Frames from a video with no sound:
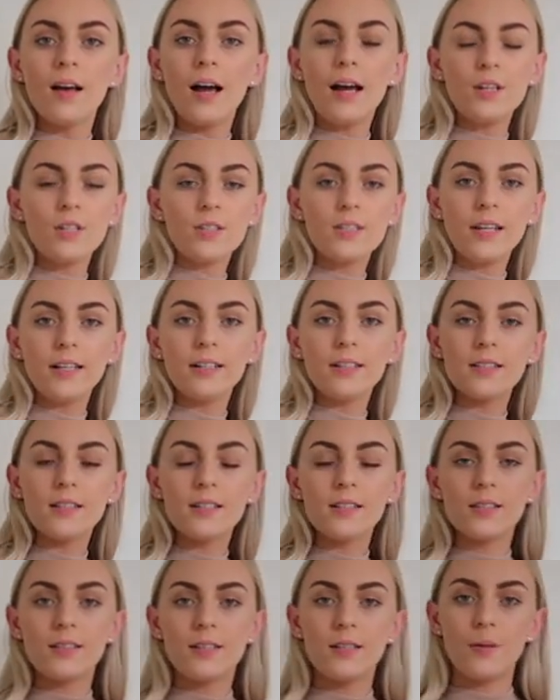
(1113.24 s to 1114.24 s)
I just think this
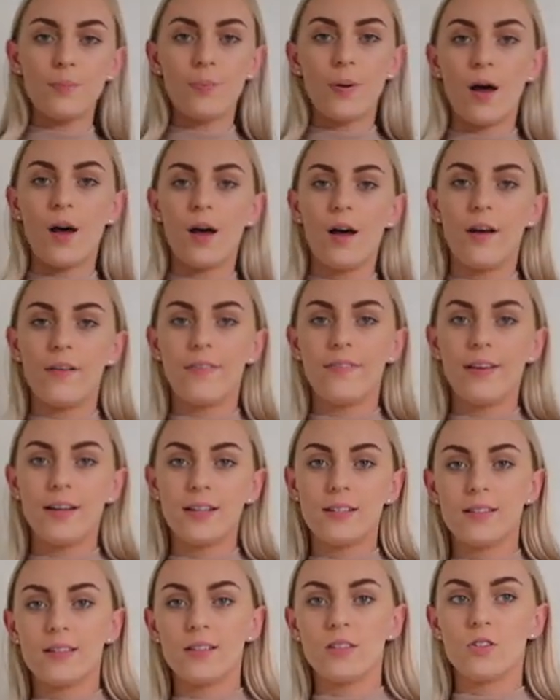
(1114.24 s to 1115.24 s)
is the
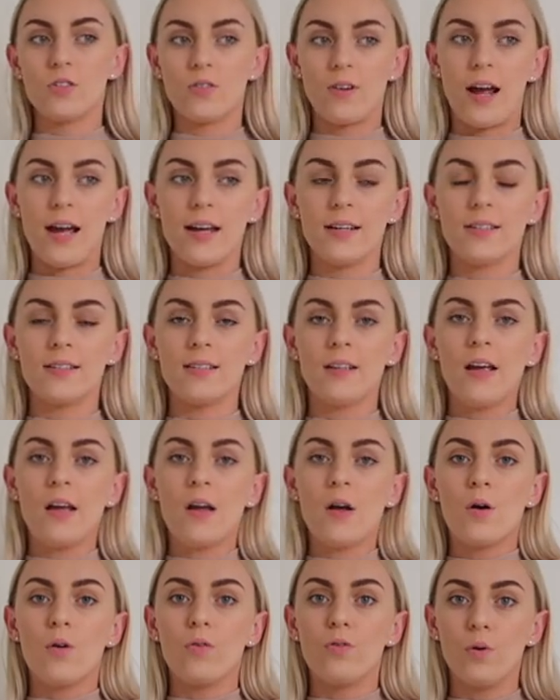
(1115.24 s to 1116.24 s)
perfect dress
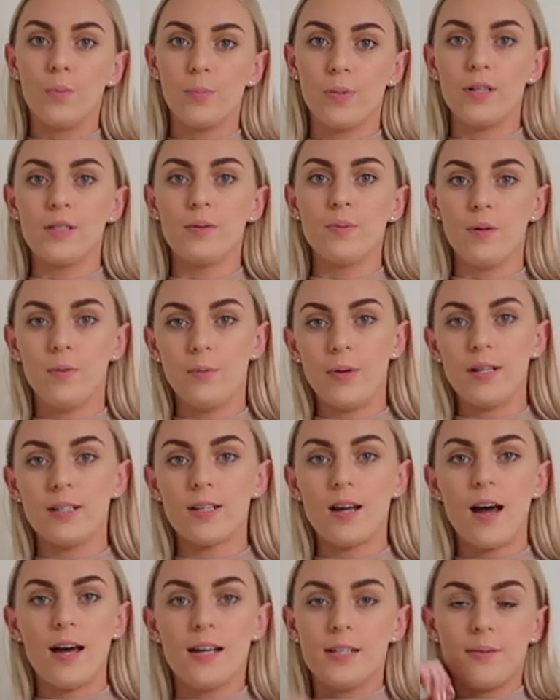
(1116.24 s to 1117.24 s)
for Brisbane
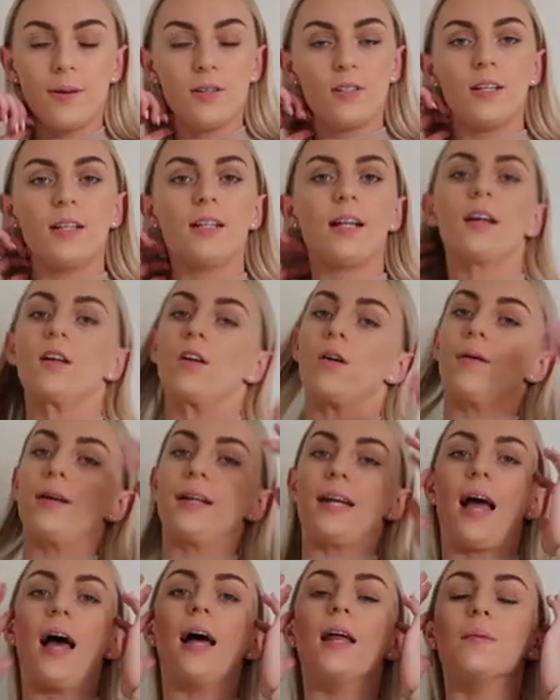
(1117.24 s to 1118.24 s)
winter, especially like
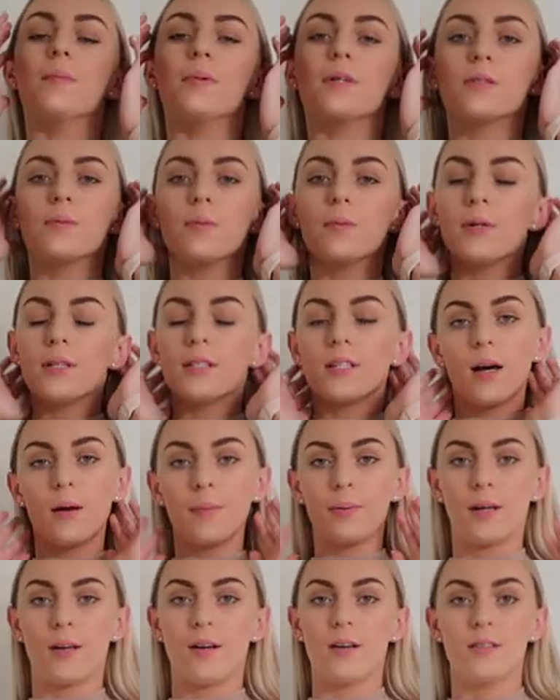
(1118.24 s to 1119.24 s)
going out in Brisbane winter
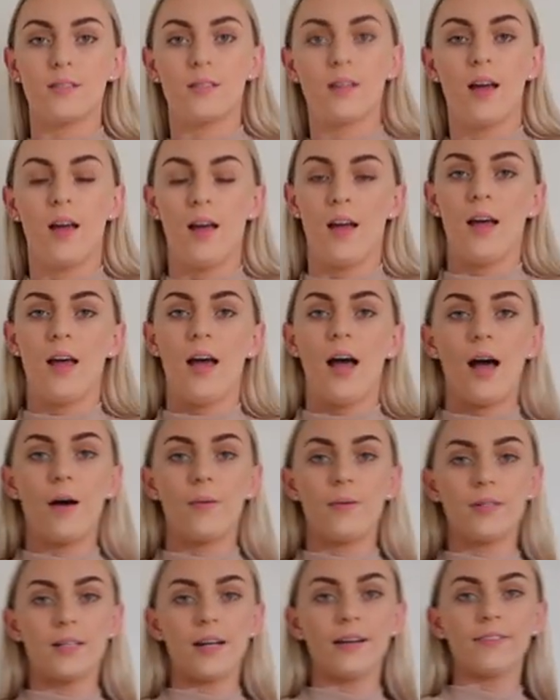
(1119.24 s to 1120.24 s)
because
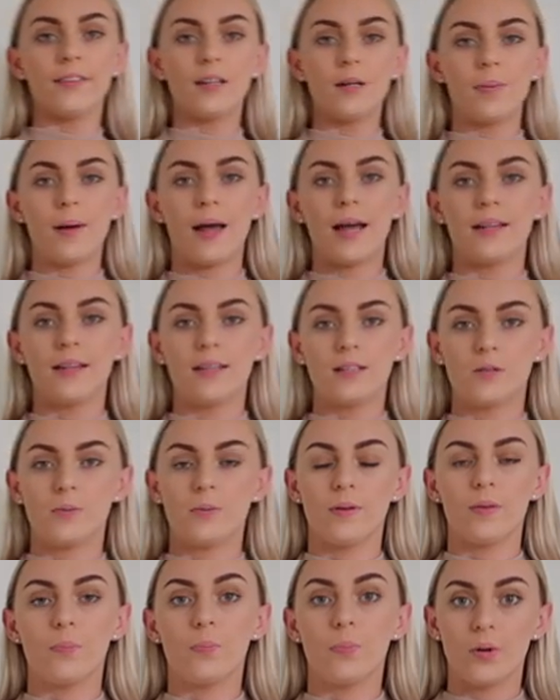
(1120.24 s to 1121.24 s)
I would definitely pair this
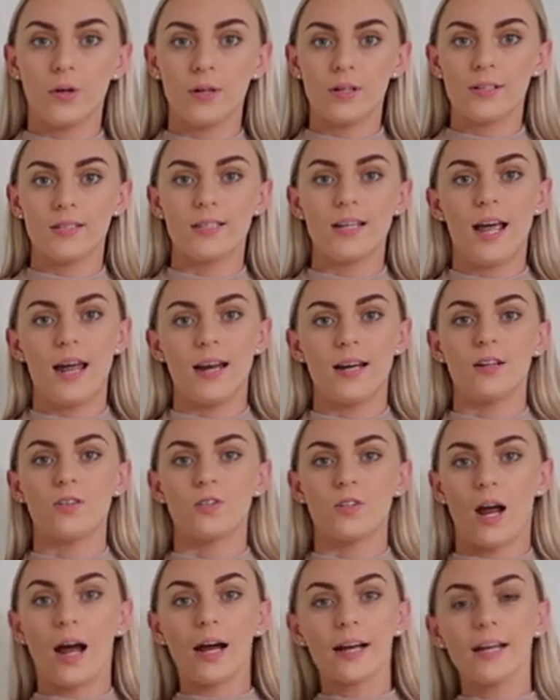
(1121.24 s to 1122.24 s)
with boots and a
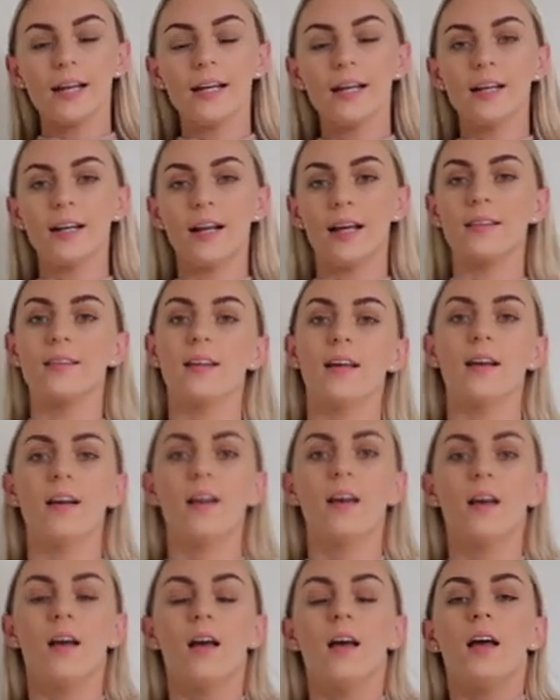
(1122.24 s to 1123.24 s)
jacket and
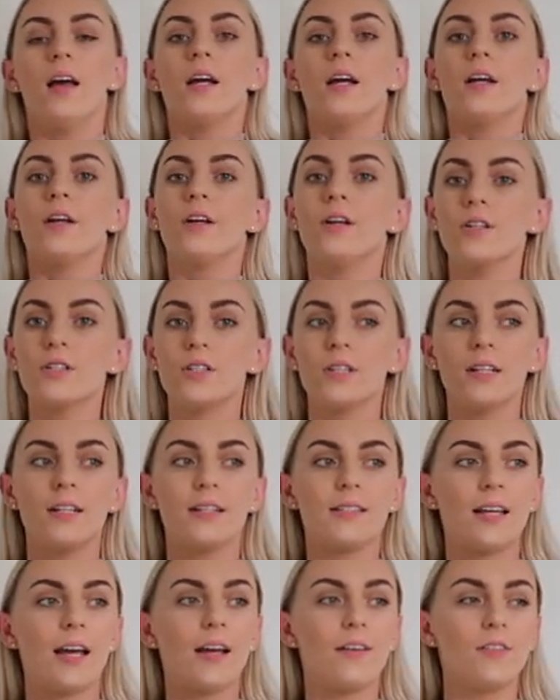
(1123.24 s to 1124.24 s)
then
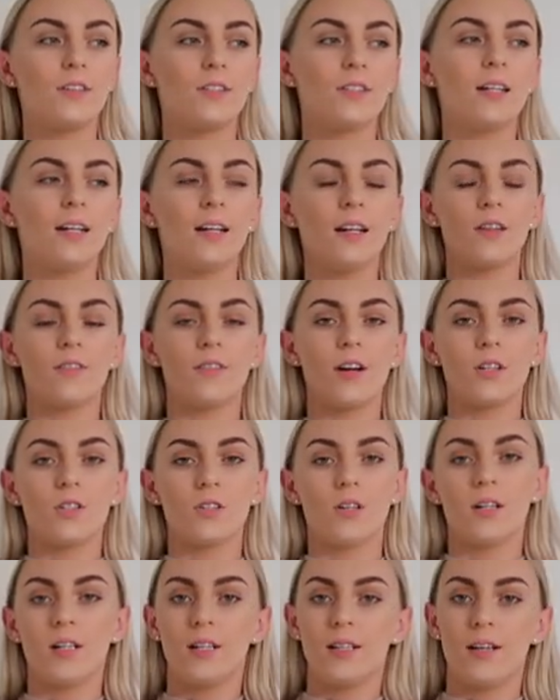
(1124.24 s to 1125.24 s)
usually say if you're sitting in a
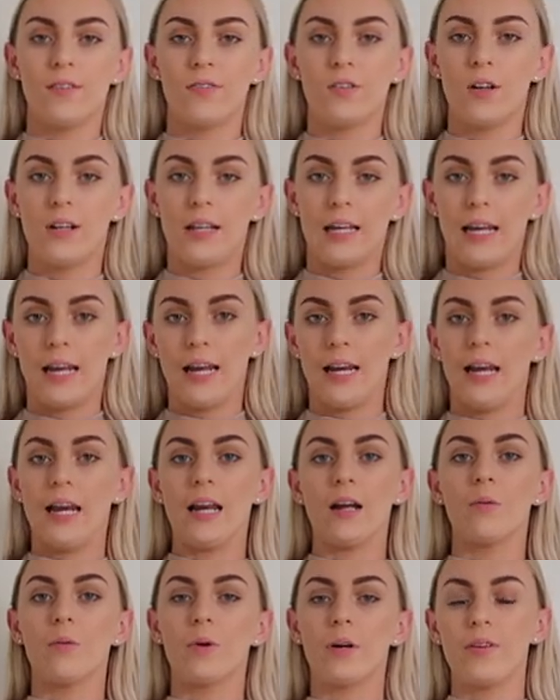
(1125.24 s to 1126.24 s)
restaurant and they've got like
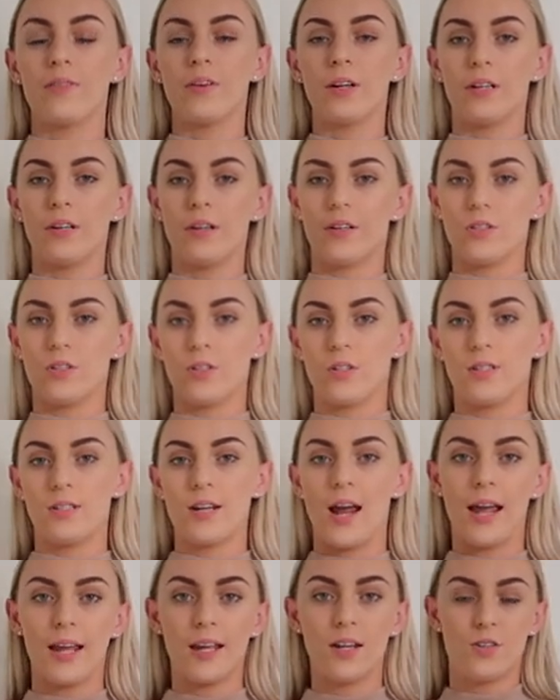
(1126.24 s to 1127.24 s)
heating or whatever you'd just
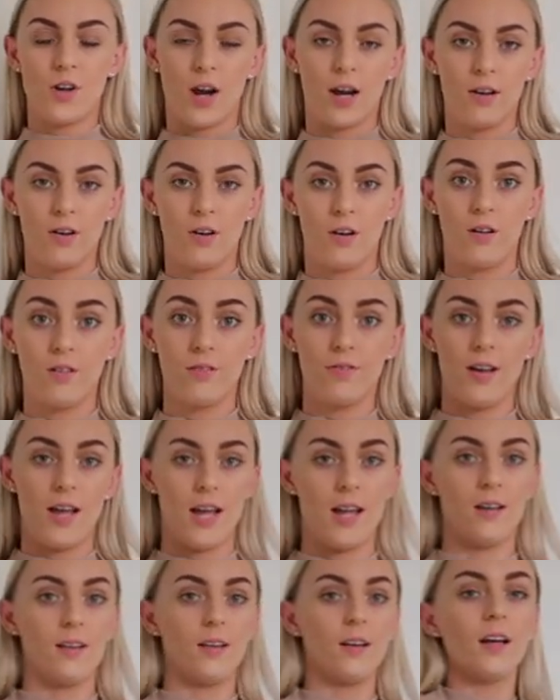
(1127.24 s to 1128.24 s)
take your jacket off
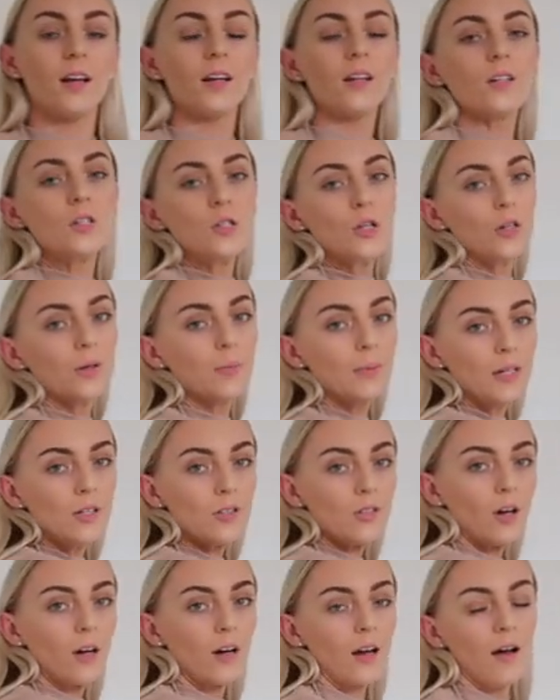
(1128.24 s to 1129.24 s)
and you'd be
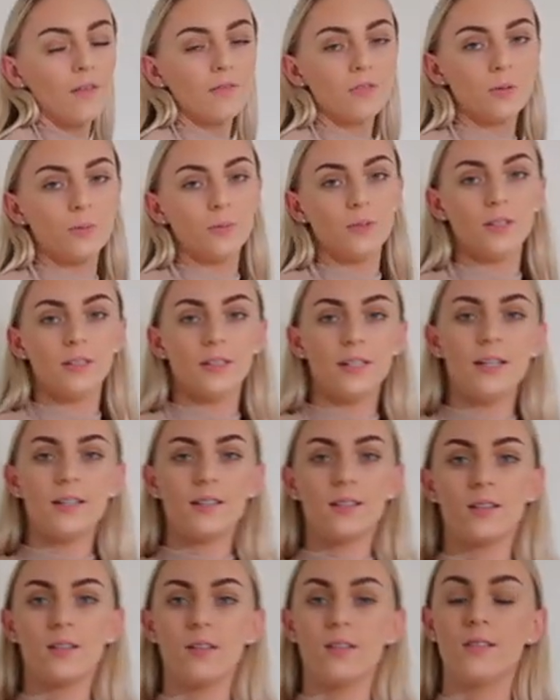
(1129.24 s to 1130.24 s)
so comfortable in
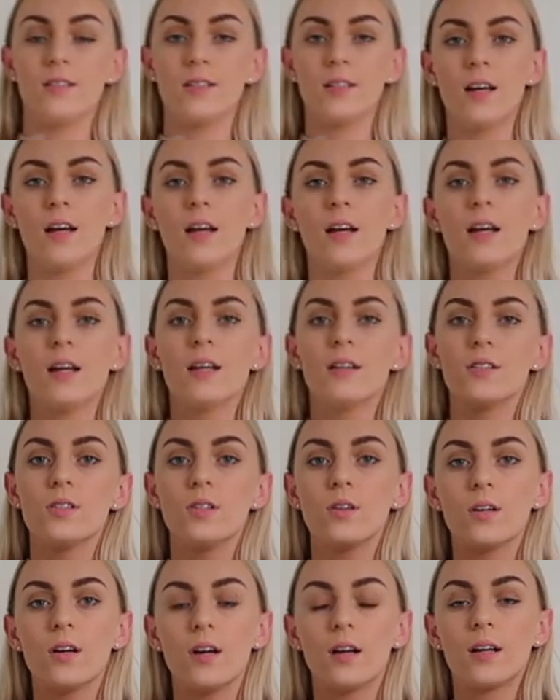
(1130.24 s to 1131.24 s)
this because
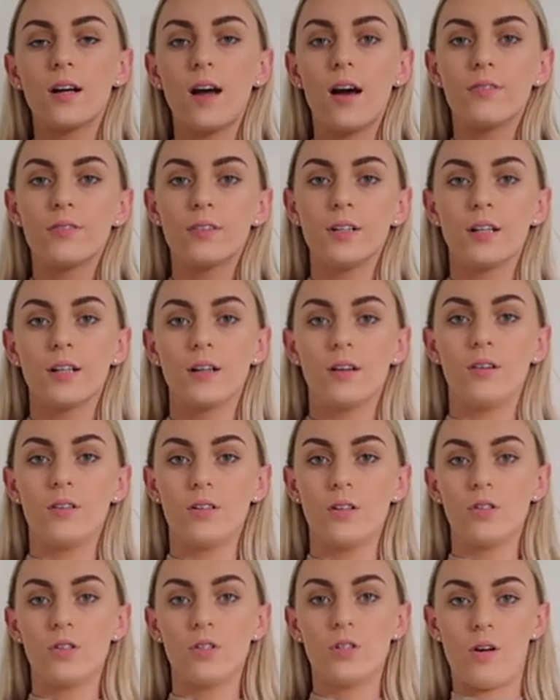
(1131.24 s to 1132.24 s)
still got covering on
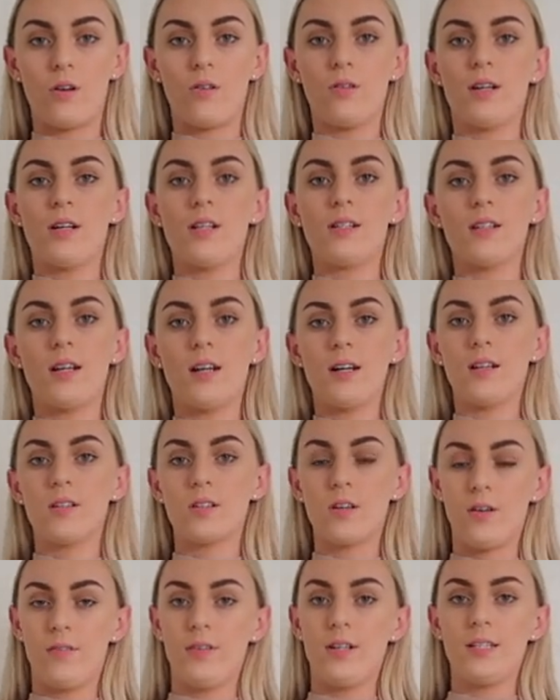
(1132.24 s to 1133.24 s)
your shoulders and it's
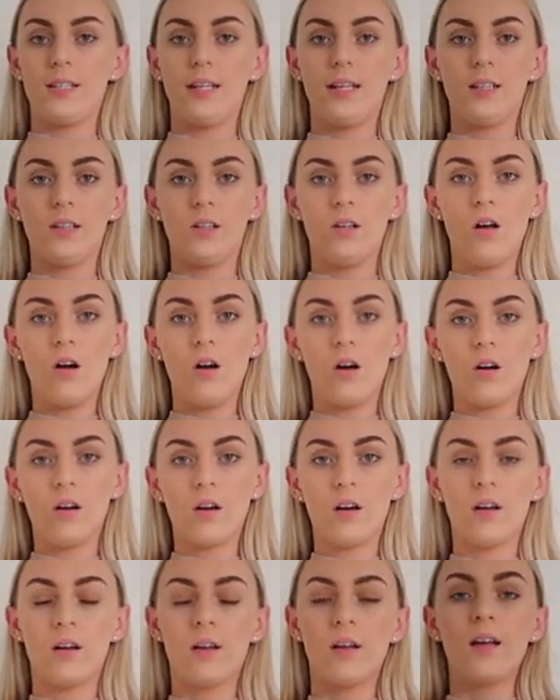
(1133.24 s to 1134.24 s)
obviously
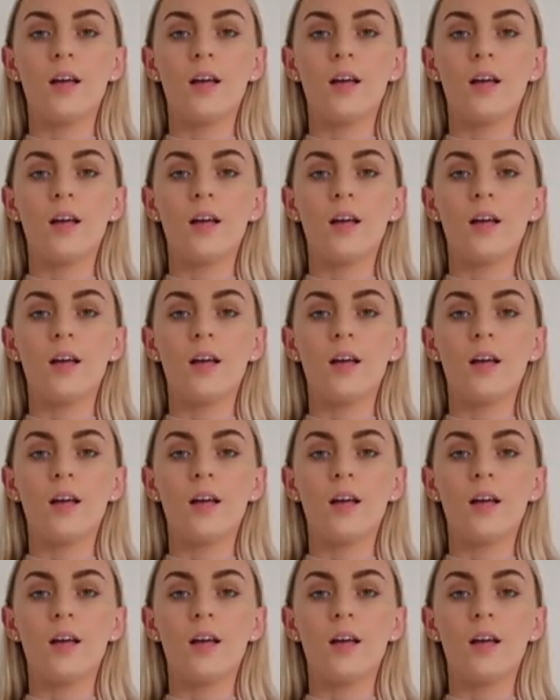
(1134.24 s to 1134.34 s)
long